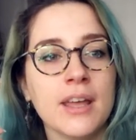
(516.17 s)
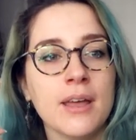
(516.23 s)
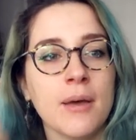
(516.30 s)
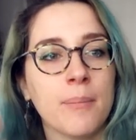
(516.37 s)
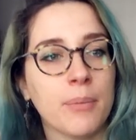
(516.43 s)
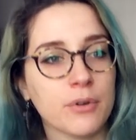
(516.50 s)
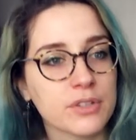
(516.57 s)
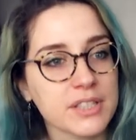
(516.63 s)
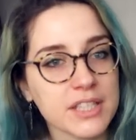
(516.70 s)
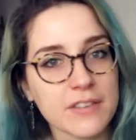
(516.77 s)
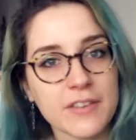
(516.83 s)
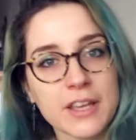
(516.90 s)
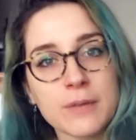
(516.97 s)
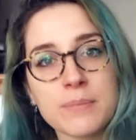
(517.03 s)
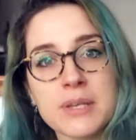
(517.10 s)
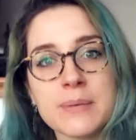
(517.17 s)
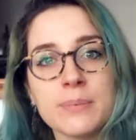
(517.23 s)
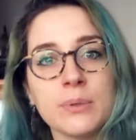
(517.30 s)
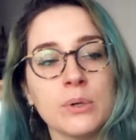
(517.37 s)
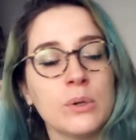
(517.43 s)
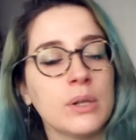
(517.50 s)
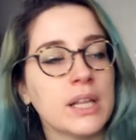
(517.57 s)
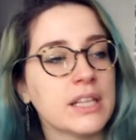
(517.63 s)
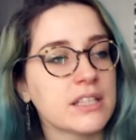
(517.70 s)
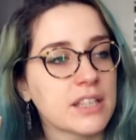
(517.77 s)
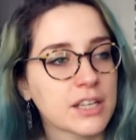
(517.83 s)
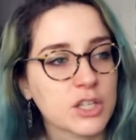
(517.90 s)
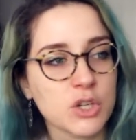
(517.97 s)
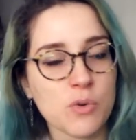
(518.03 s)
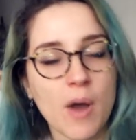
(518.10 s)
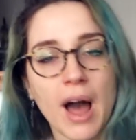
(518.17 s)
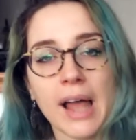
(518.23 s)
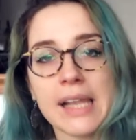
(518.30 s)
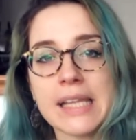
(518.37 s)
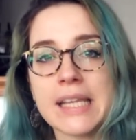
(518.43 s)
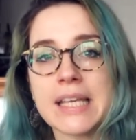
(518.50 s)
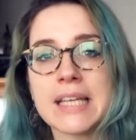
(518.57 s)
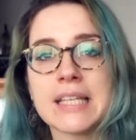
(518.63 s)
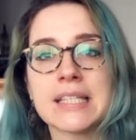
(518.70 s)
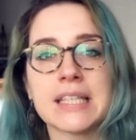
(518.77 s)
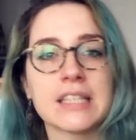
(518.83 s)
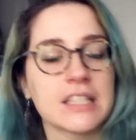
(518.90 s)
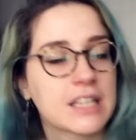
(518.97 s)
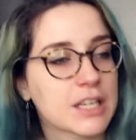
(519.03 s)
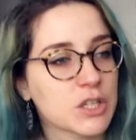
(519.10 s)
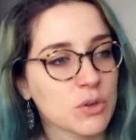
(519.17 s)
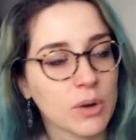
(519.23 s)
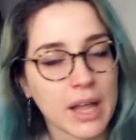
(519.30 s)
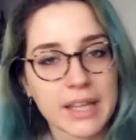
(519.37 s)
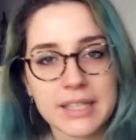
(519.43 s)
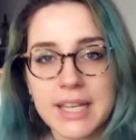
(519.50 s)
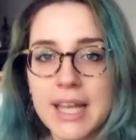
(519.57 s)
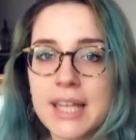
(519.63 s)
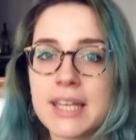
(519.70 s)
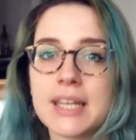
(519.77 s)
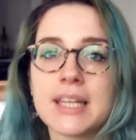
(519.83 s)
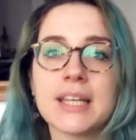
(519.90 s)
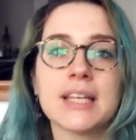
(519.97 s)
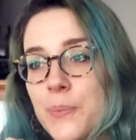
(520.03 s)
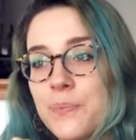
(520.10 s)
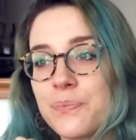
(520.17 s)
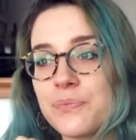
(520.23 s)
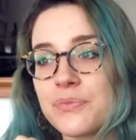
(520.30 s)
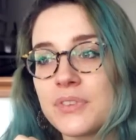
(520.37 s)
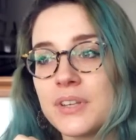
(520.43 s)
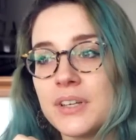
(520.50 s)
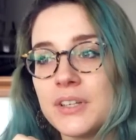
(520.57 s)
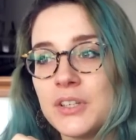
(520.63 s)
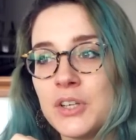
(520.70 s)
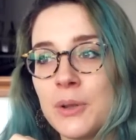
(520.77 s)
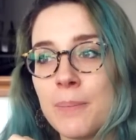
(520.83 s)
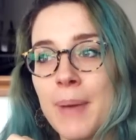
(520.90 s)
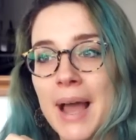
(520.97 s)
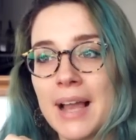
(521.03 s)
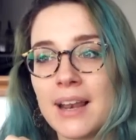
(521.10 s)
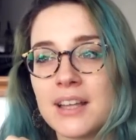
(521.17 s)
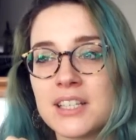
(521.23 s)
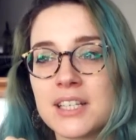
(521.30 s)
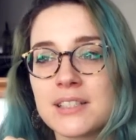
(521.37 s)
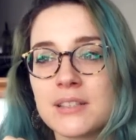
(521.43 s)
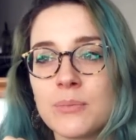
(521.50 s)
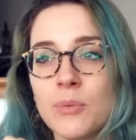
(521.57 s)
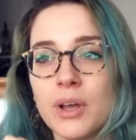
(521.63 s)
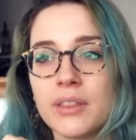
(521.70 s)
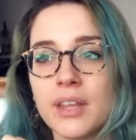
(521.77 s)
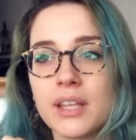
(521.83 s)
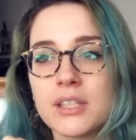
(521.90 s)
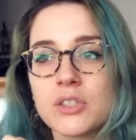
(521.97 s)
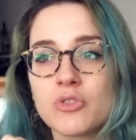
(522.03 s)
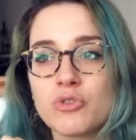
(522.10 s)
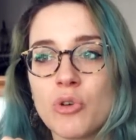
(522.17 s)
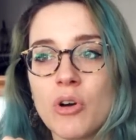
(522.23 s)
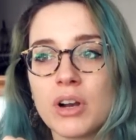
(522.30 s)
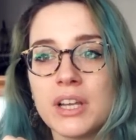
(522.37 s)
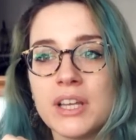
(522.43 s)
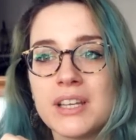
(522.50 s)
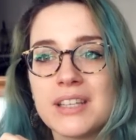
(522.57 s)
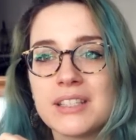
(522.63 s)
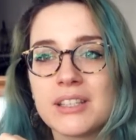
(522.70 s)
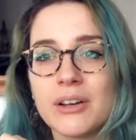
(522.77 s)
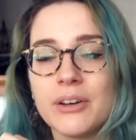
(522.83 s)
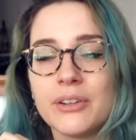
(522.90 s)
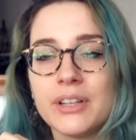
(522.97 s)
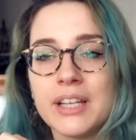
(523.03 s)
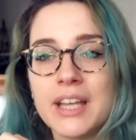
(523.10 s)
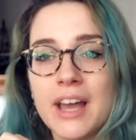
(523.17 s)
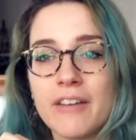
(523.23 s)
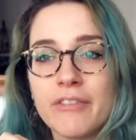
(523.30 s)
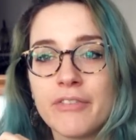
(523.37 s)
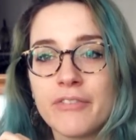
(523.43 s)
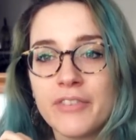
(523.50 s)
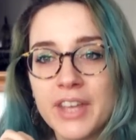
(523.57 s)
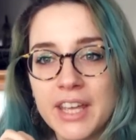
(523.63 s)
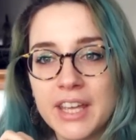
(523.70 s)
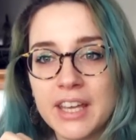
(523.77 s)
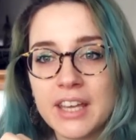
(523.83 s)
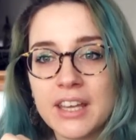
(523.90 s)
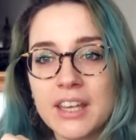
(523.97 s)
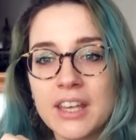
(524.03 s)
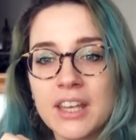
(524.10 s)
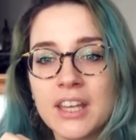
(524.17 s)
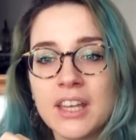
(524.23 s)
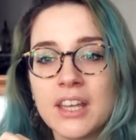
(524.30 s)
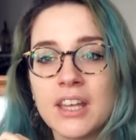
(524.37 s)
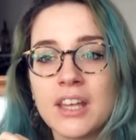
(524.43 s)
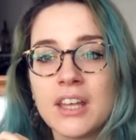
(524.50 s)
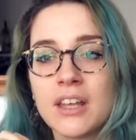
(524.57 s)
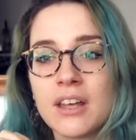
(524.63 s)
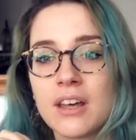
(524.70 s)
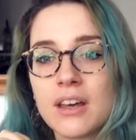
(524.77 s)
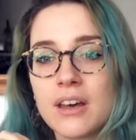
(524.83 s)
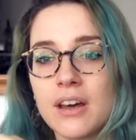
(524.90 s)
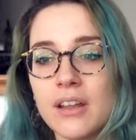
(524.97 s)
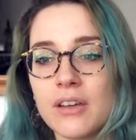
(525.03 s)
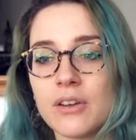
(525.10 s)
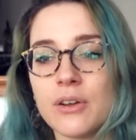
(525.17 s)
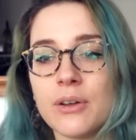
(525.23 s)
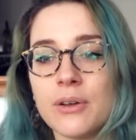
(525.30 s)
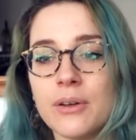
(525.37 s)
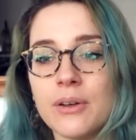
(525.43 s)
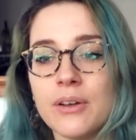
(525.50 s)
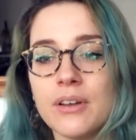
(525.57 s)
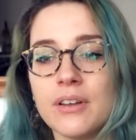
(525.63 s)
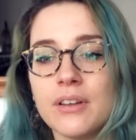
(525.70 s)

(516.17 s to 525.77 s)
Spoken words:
perceiving people and sexualities and sexual identities. You know, backlashing someone that strongly is only, I think, gonna